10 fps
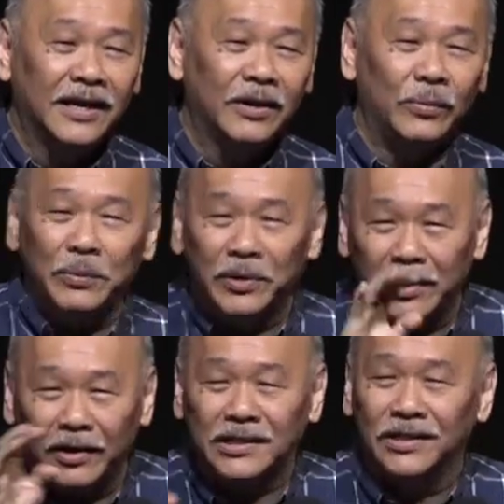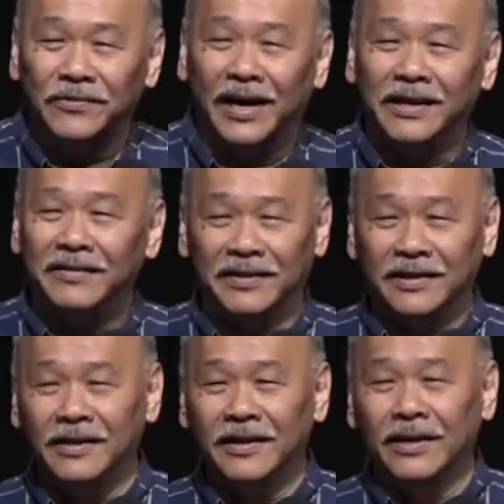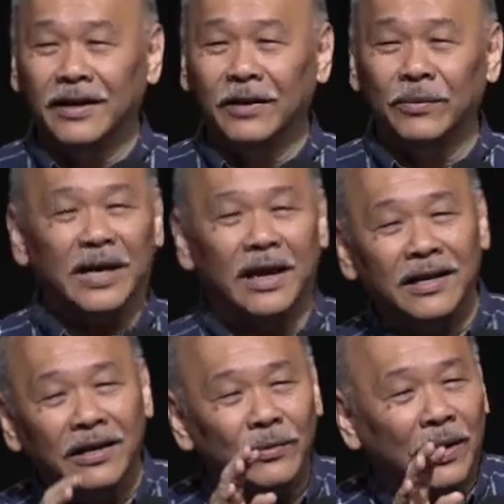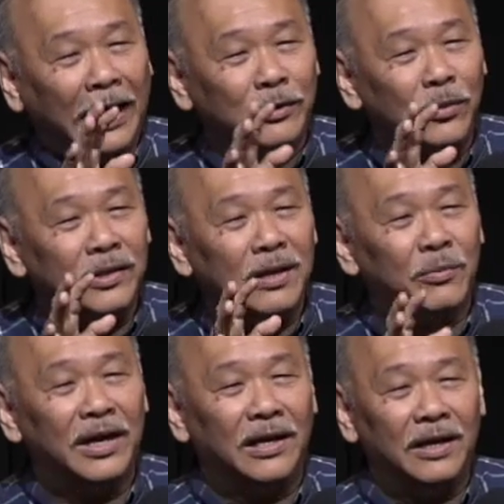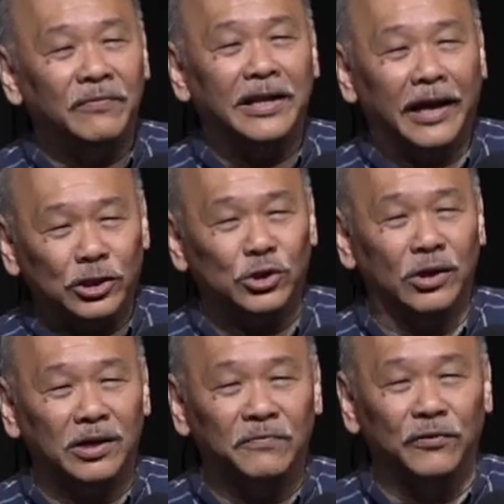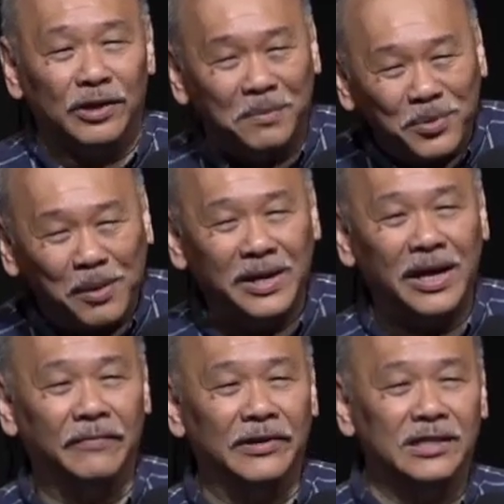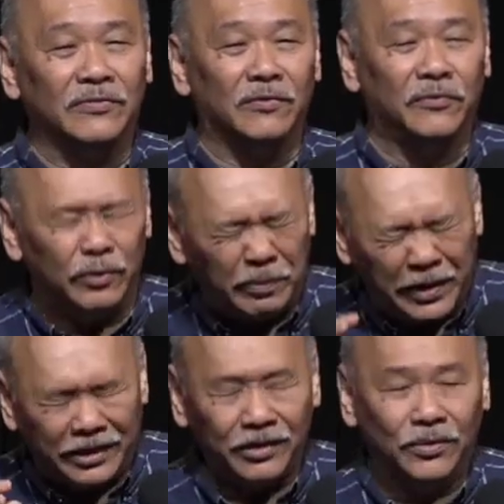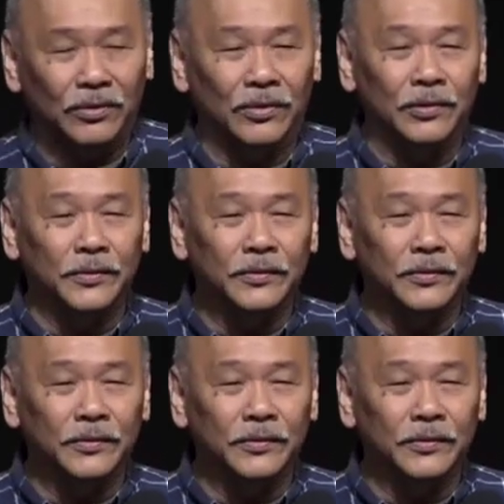We will not survive. I don't think we can even enjoy the food. They'll probably have us for food. We better don't go.